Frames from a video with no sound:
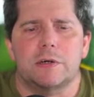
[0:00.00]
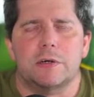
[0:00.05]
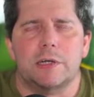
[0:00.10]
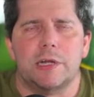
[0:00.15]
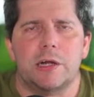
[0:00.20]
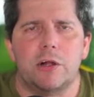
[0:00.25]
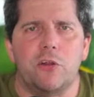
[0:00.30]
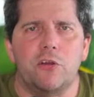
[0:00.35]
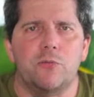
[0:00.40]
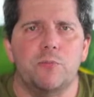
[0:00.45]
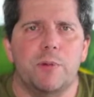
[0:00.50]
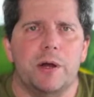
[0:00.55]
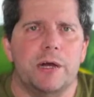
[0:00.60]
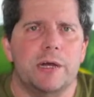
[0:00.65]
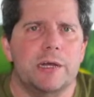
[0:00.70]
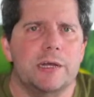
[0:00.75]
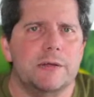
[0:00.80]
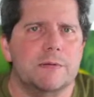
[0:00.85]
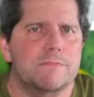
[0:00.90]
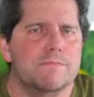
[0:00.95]
held
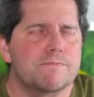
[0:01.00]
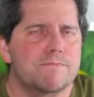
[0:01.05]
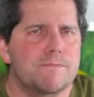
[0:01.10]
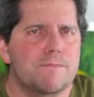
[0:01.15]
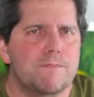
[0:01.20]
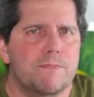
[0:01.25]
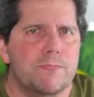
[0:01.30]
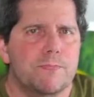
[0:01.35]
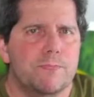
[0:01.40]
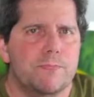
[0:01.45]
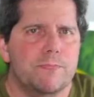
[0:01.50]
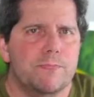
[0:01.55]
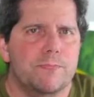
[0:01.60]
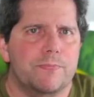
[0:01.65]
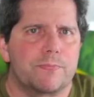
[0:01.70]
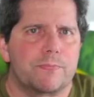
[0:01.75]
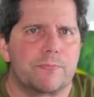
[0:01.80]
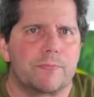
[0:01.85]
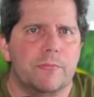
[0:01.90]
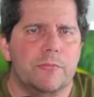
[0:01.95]
by
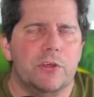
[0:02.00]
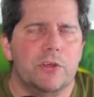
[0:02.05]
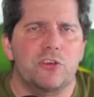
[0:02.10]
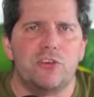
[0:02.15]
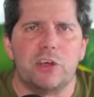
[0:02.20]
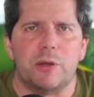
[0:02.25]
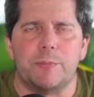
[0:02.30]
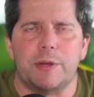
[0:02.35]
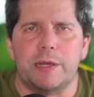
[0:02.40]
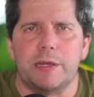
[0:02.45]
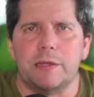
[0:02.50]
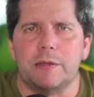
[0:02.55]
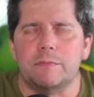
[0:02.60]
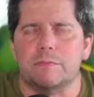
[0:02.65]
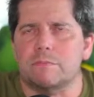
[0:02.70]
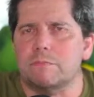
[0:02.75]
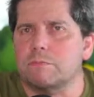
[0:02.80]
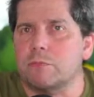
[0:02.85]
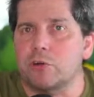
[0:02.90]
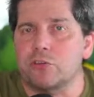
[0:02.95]
the GMA
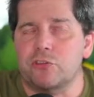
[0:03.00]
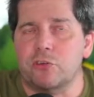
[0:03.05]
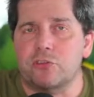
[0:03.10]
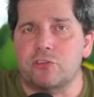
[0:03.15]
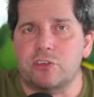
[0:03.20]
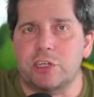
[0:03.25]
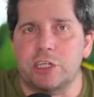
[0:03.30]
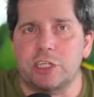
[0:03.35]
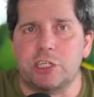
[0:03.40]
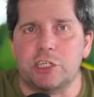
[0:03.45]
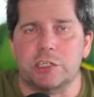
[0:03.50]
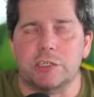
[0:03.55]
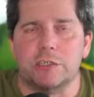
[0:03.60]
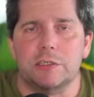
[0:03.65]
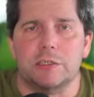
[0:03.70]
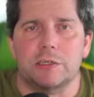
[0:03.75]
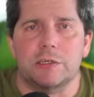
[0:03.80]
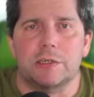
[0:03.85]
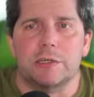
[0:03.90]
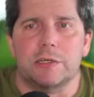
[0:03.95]
Association.
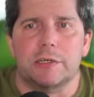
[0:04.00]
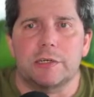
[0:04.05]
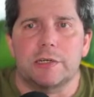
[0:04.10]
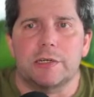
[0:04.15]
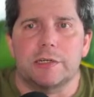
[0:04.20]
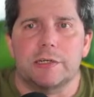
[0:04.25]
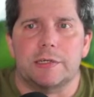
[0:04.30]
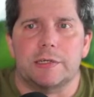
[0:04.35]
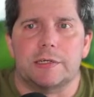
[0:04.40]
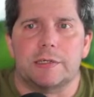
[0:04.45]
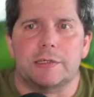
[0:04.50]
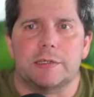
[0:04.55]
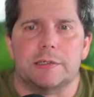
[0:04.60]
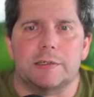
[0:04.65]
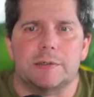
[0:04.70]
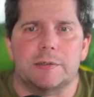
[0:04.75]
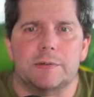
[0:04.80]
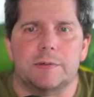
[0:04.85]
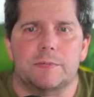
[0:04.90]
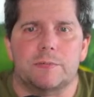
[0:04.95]

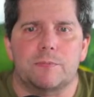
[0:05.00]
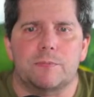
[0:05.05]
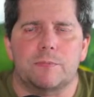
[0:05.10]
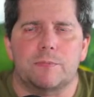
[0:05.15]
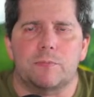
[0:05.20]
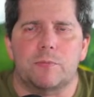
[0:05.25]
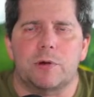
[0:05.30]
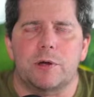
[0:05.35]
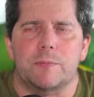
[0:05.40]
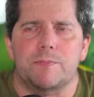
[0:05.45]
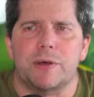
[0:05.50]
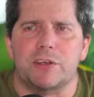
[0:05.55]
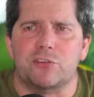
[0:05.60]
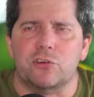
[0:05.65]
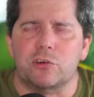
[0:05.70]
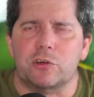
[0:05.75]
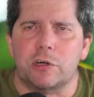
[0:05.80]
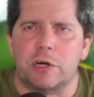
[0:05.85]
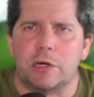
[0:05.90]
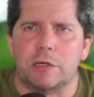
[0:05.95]
by
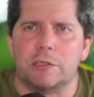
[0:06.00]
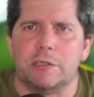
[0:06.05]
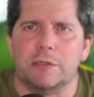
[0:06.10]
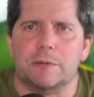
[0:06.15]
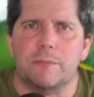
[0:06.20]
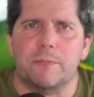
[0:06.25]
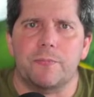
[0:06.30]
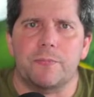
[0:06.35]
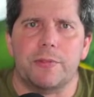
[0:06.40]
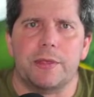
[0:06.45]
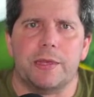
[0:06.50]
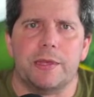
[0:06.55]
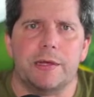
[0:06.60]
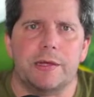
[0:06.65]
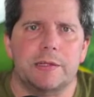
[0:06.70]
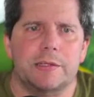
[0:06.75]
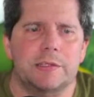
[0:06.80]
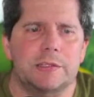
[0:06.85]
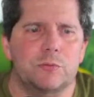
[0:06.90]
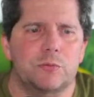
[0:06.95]
Besselkock,
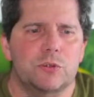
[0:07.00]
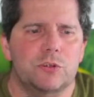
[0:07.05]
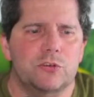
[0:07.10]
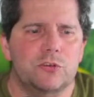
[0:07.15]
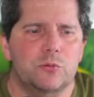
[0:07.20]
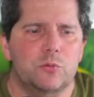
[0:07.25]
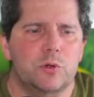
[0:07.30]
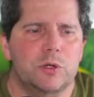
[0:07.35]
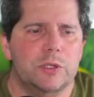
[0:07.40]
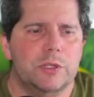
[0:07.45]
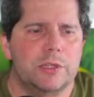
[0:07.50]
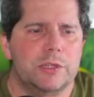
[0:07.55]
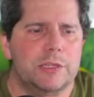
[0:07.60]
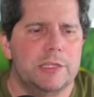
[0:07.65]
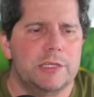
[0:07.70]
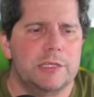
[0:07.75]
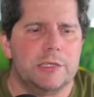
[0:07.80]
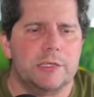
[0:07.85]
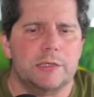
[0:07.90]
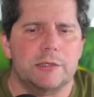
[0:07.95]
and it was with
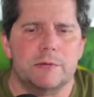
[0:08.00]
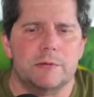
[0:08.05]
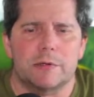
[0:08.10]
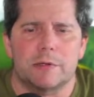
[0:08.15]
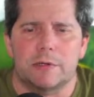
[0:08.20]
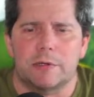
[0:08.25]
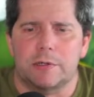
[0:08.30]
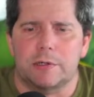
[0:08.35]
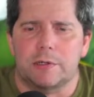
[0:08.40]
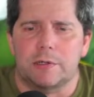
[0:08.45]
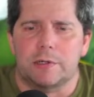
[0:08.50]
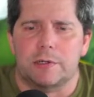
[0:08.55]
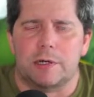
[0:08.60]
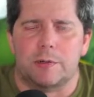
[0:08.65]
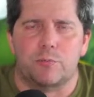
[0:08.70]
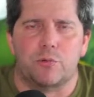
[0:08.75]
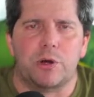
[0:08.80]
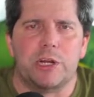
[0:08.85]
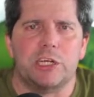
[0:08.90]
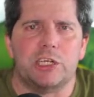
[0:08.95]
the
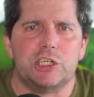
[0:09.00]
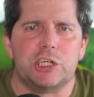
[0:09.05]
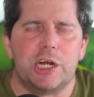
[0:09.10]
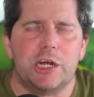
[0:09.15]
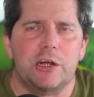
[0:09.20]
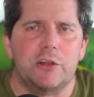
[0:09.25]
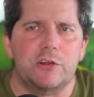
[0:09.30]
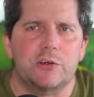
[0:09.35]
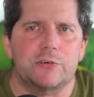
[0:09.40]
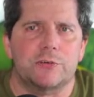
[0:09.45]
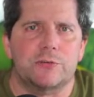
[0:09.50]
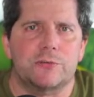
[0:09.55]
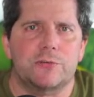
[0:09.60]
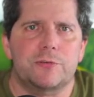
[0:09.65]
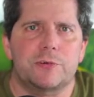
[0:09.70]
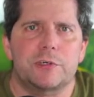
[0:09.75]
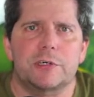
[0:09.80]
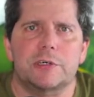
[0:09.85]
brainchild of